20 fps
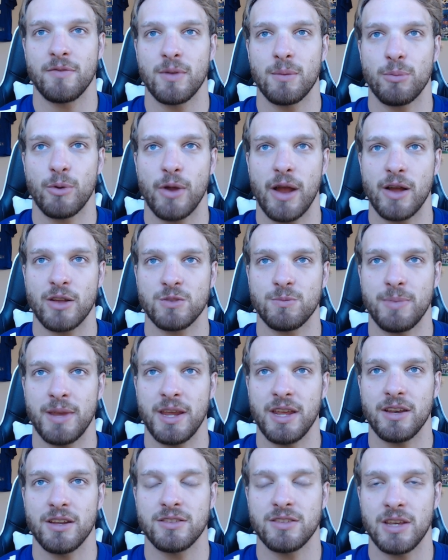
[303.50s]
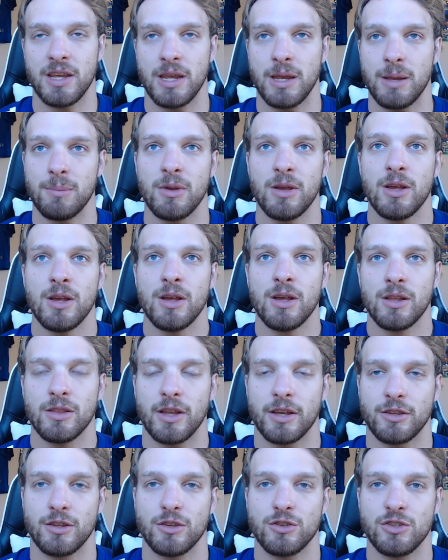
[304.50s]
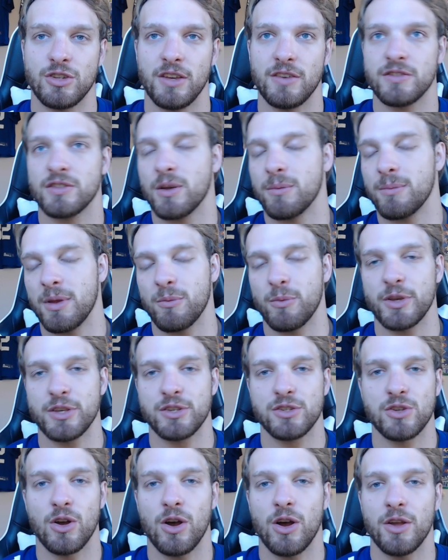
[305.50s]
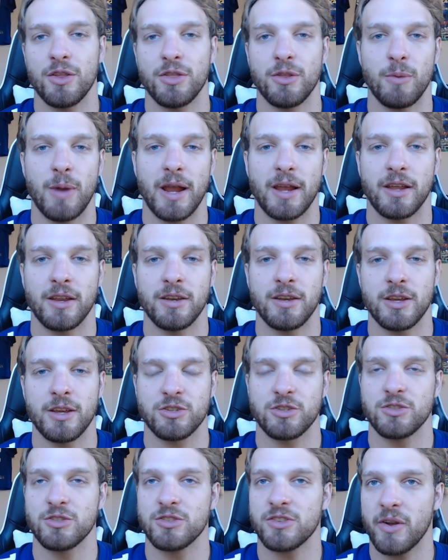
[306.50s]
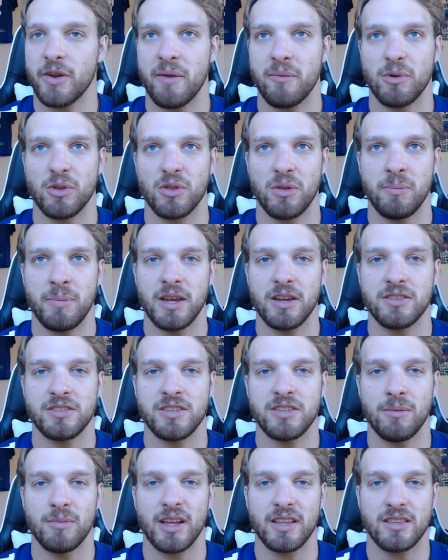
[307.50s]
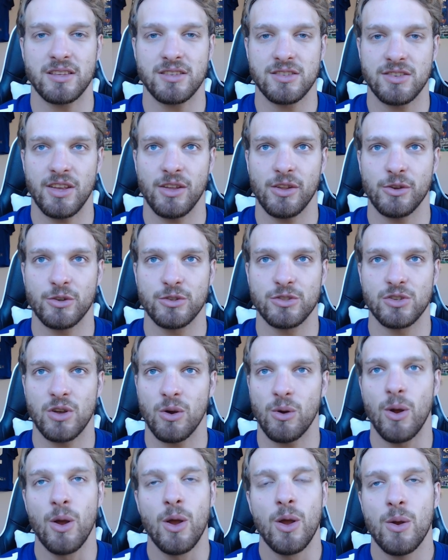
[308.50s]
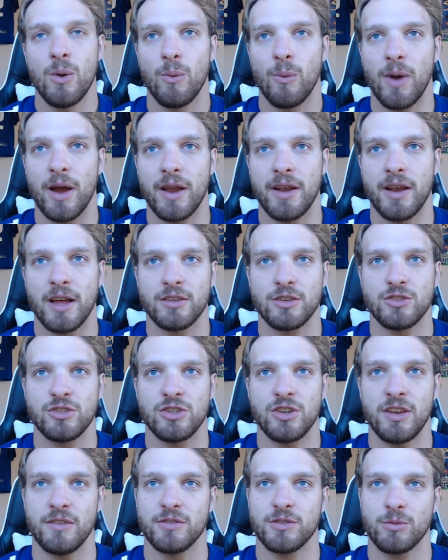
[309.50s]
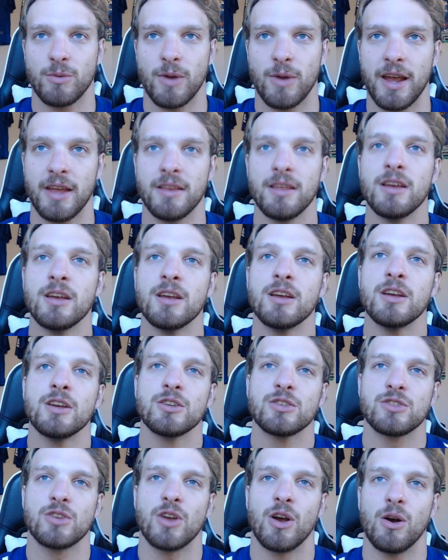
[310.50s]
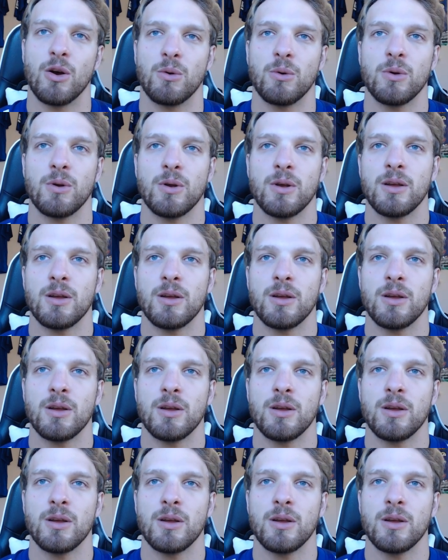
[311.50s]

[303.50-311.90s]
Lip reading: the Browns beat a team like the Chiefs. I mean, we saw in the right conditions, they're able to beat a team like the Steelers. So why not the Chiefs, right? So